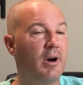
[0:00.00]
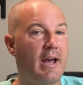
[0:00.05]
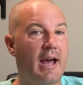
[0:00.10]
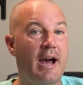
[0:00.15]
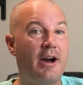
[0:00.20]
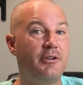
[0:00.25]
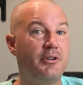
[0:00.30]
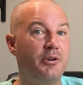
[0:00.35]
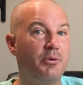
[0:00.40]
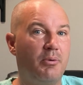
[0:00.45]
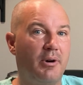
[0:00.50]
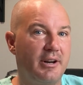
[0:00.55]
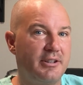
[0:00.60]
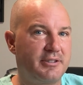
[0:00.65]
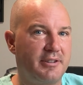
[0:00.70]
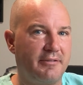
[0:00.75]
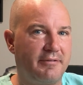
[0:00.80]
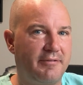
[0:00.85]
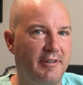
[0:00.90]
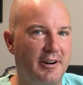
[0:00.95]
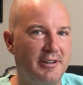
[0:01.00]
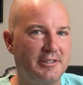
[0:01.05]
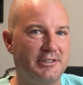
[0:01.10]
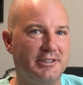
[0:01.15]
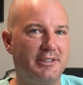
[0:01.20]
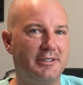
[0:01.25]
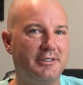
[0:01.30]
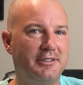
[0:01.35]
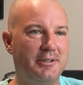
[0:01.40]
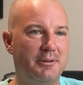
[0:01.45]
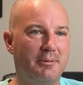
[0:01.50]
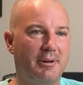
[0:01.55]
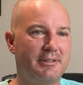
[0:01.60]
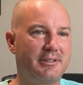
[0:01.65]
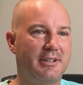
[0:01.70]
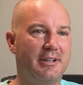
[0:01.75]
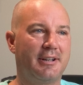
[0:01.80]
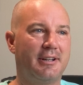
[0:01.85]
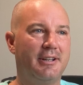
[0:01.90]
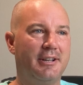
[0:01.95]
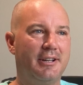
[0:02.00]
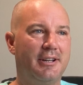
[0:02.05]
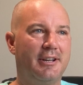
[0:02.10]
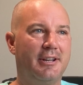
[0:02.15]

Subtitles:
how do you want it to function? Do you want the